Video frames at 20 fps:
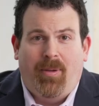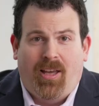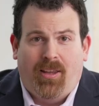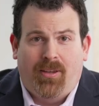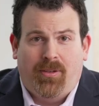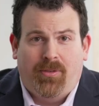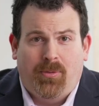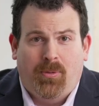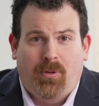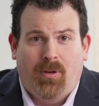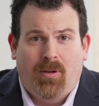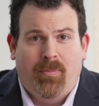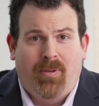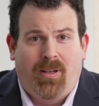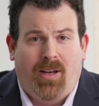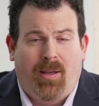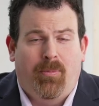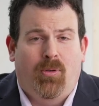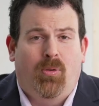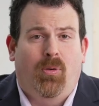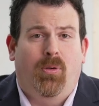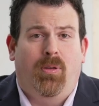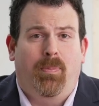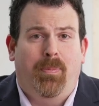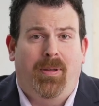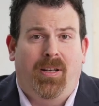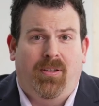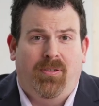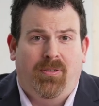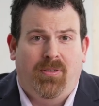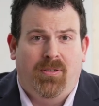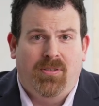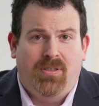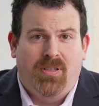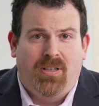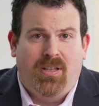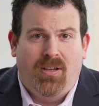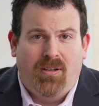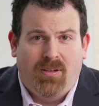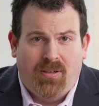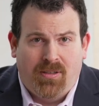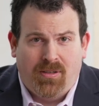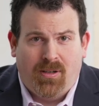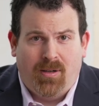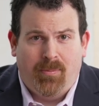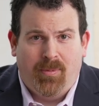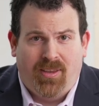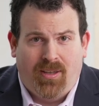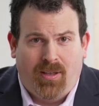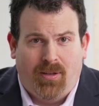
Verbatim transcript: Alex Orem, and I'm an orthopedic surgeon here at Dartmouth